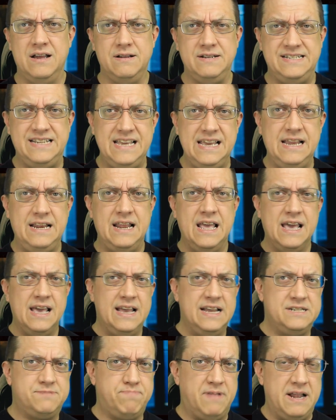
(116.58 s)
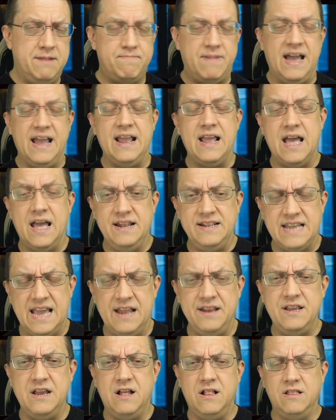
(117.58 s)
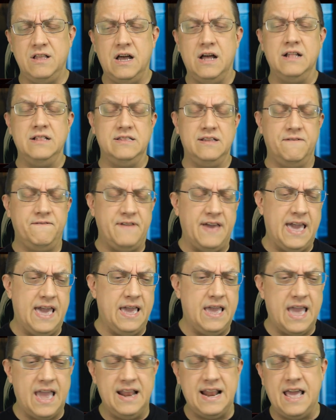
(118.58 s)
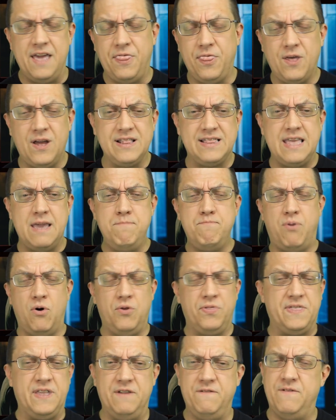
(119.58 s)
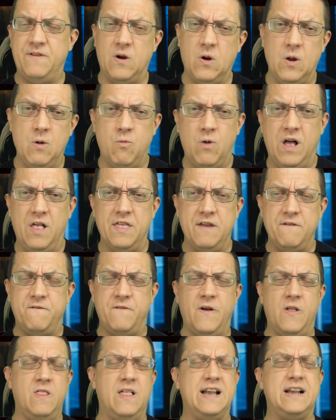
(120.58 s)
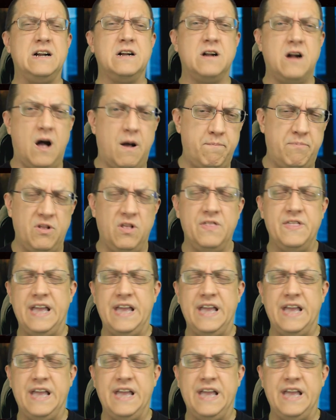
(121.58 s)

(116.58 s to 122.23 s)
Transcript: Dean is played by Danielle LaVey, and I thought they both did very well. They felt like a couple.